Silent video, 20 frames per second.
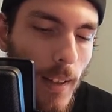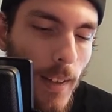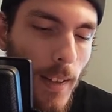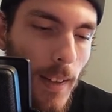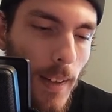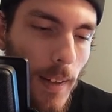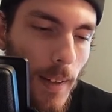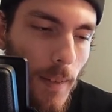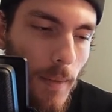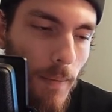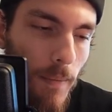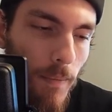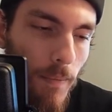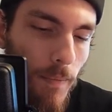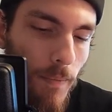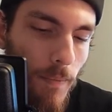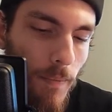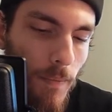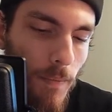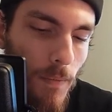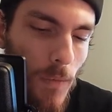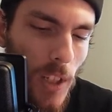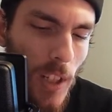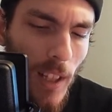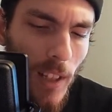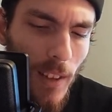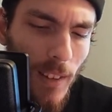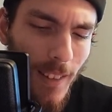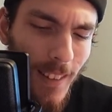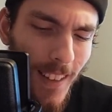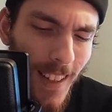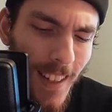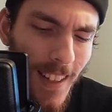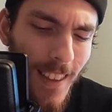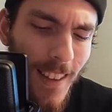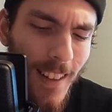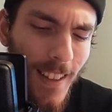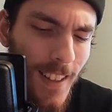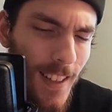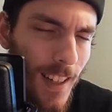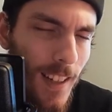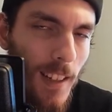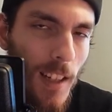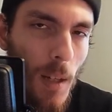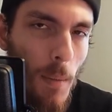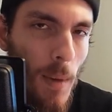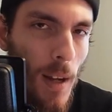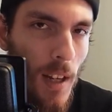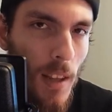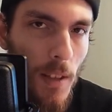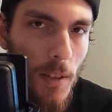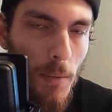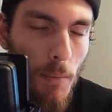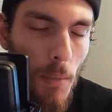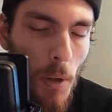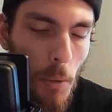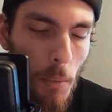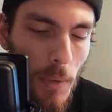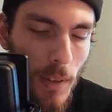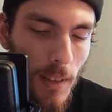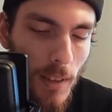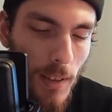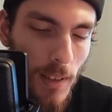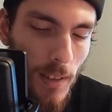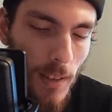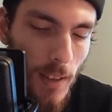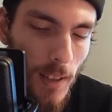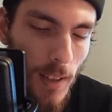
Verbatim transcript: Um, yeah, a lot of things kind of come out of this moment.